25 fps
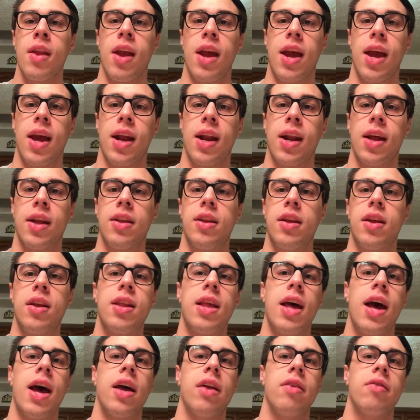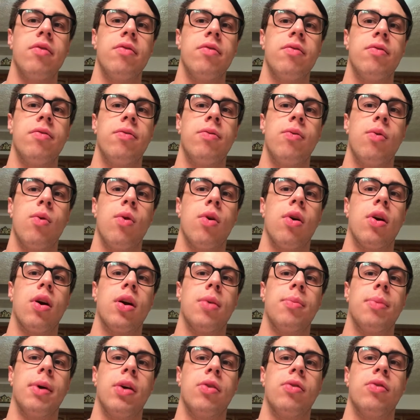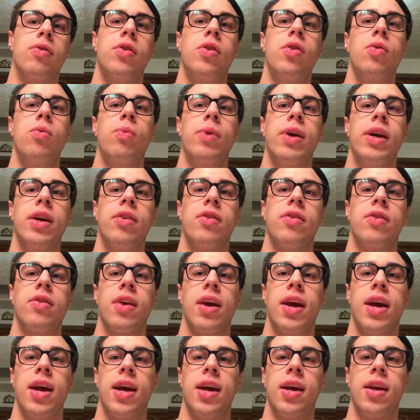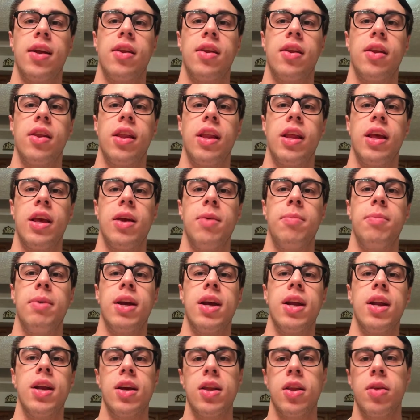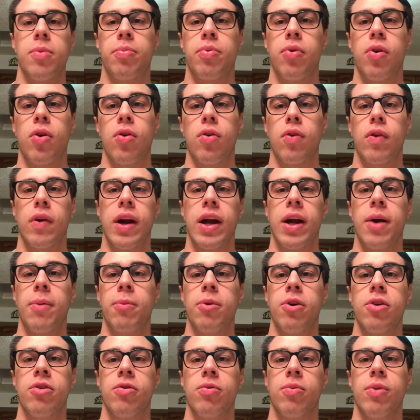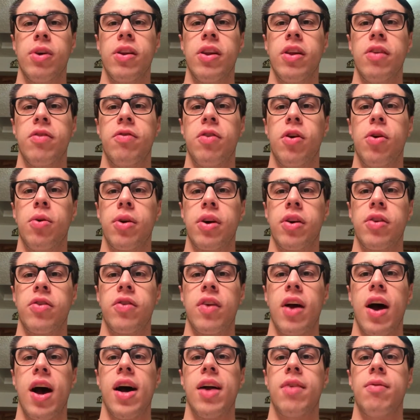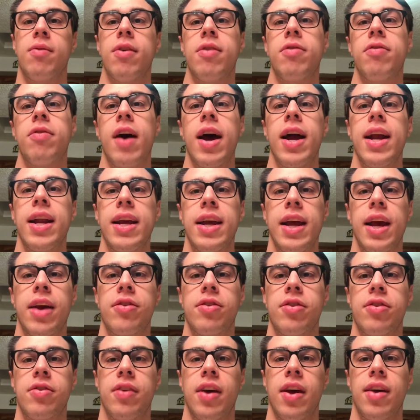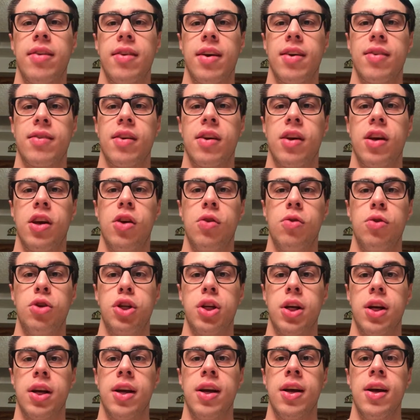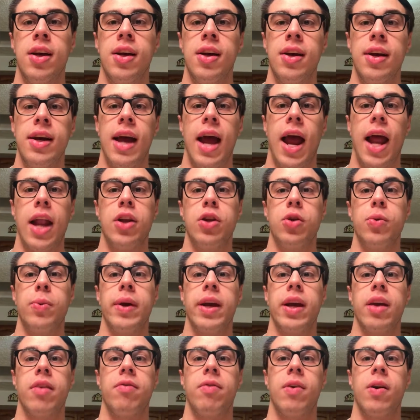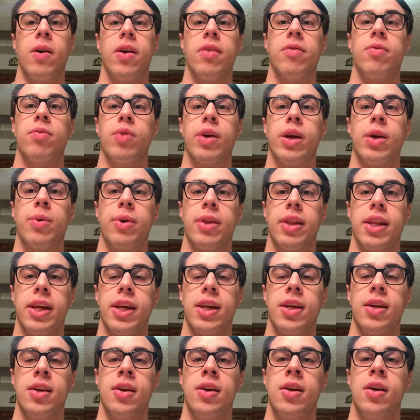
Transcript: and I did that for about 2 weeks, and the beginning of the program was really focused on refining exercise execution and doing it very frequently.